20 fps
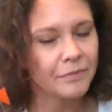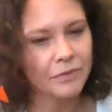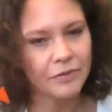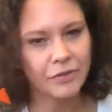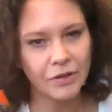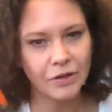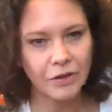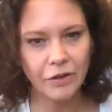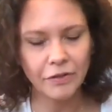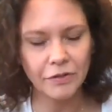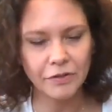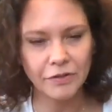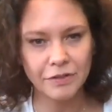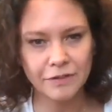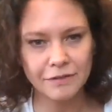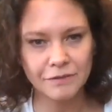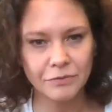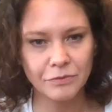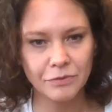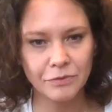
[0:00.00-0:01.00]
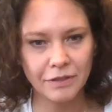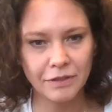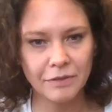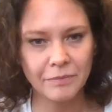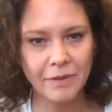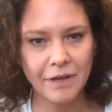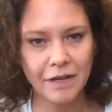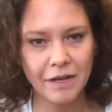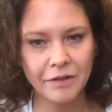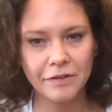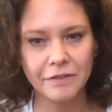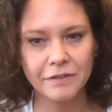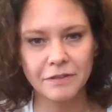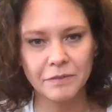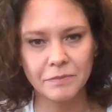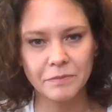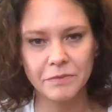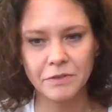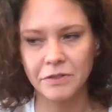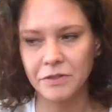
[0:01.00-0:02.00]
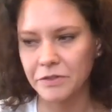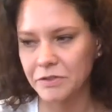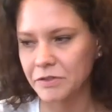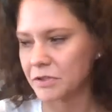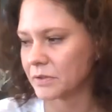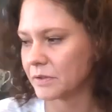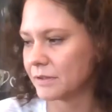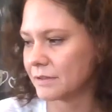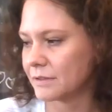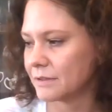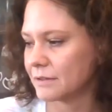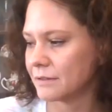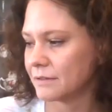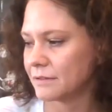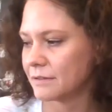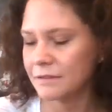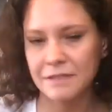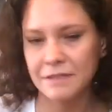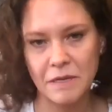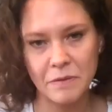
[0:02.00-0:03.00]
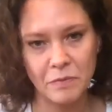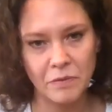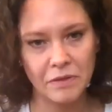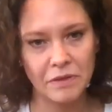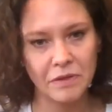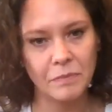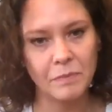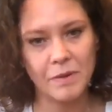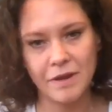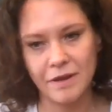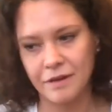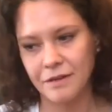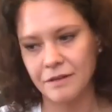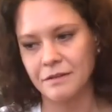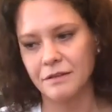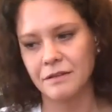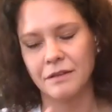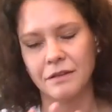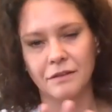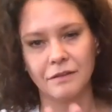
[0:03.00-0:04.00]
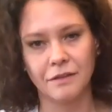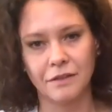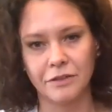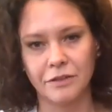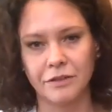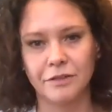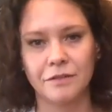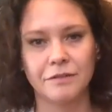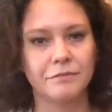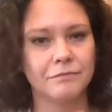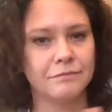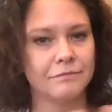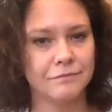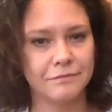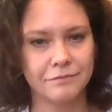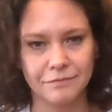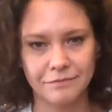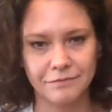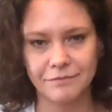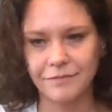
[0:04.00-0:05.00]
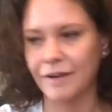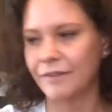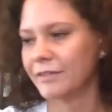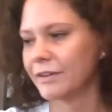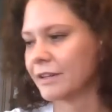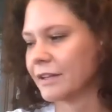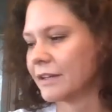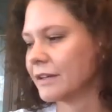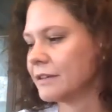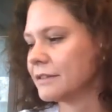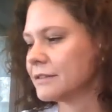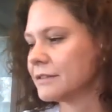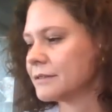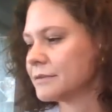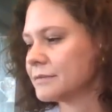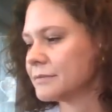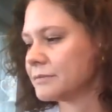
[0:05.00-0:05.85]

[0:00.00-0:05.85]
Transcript: The color doesn't really matter, it's up to your choice. Same with the paint, the glitter, everything else.